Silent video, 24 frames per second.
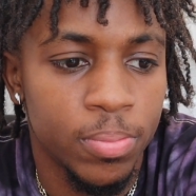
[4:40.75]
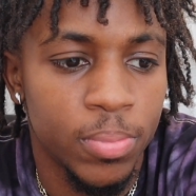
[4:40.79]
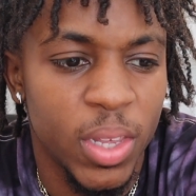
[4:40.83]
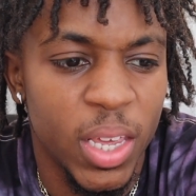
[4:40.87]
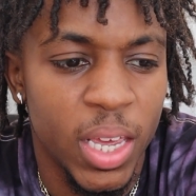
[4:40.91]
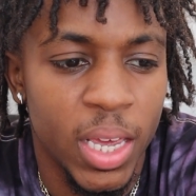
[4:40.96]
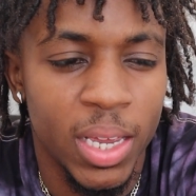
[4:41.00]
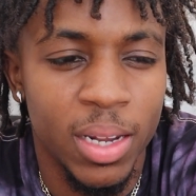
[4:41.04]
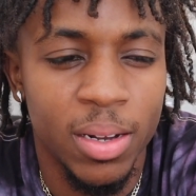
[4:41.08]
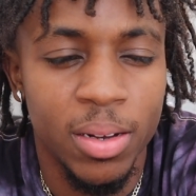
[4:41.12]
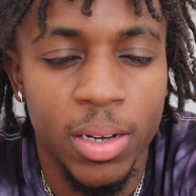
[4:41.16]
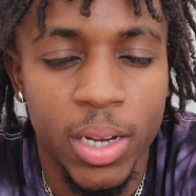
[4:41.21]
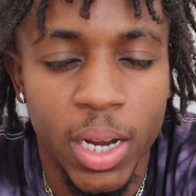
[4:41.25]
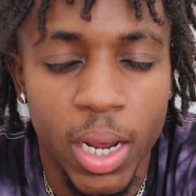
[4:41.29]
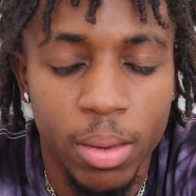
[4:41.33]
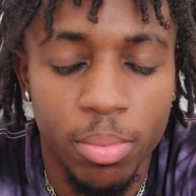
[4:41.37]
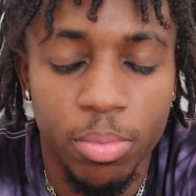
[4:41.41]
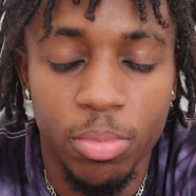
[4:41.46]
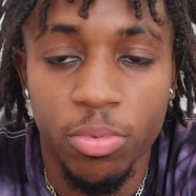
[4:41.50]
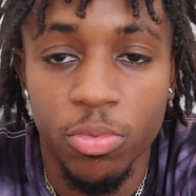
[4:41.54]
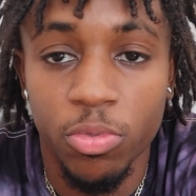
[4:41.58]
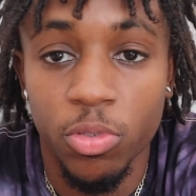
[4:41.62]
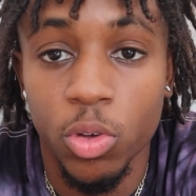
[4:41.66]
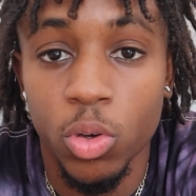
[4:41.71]

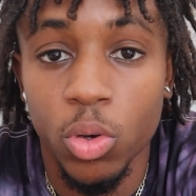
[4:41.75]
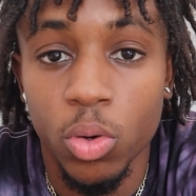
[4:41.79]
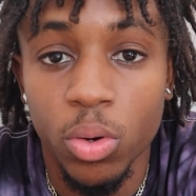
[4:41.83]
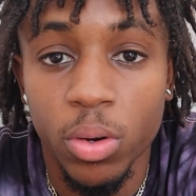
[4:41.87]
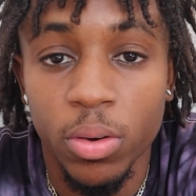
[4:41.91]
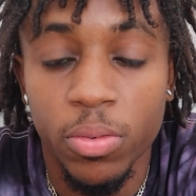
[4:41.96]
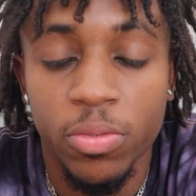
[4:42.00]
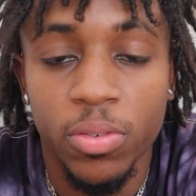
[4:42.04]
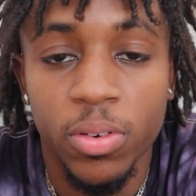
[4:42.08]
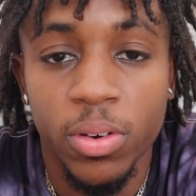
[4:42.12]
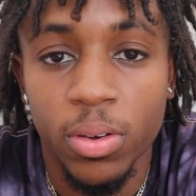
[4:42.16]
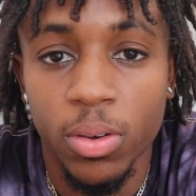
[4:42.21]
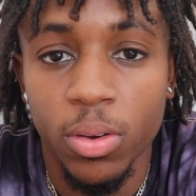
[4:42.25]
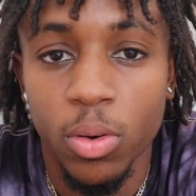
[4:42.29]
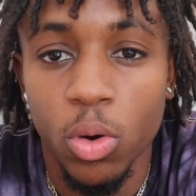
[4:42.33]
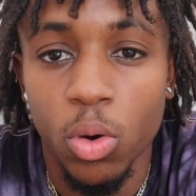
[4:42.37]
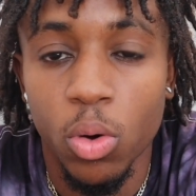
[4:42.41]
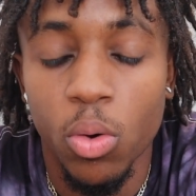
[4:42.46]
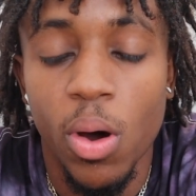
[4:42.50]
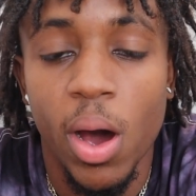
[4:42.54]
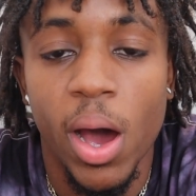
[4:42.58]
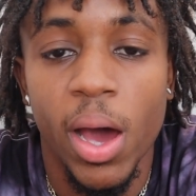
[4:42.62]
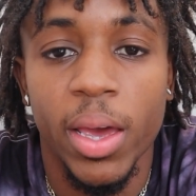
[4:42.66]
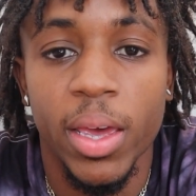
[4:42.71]
in-depth view of
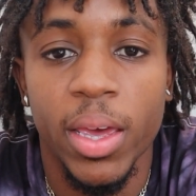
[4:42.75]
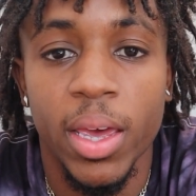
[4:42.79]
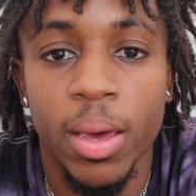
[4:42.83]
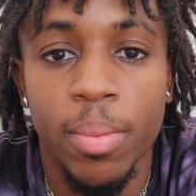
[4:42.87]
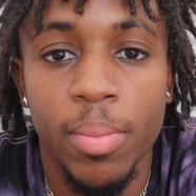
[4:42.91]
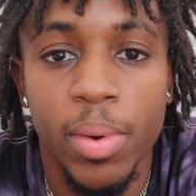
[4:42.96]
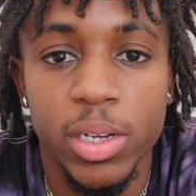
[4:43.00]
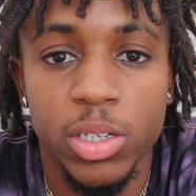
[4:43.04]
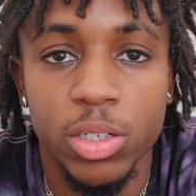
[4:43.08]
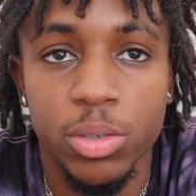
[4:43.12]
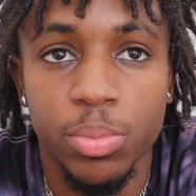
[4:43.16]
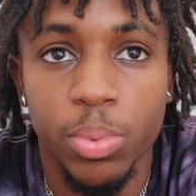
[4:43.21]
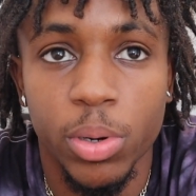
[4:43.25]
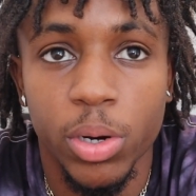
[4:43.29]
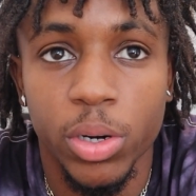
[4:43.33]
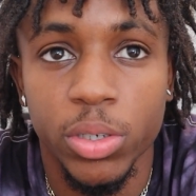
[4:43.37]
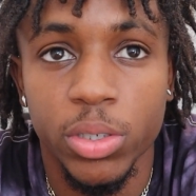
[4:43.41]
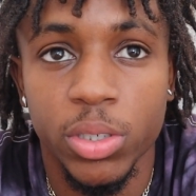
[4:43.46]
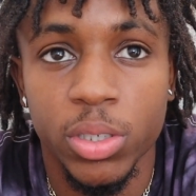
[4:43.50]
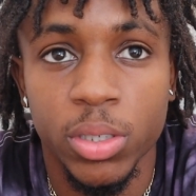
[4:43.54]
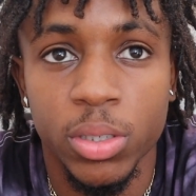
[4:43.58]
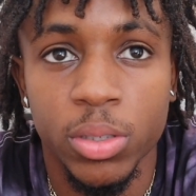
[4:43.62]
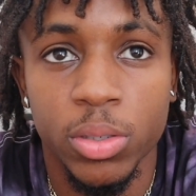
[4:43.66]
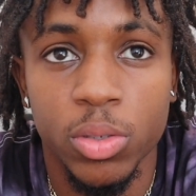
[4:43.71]
who I am as a
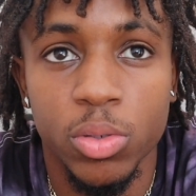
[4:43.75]
person.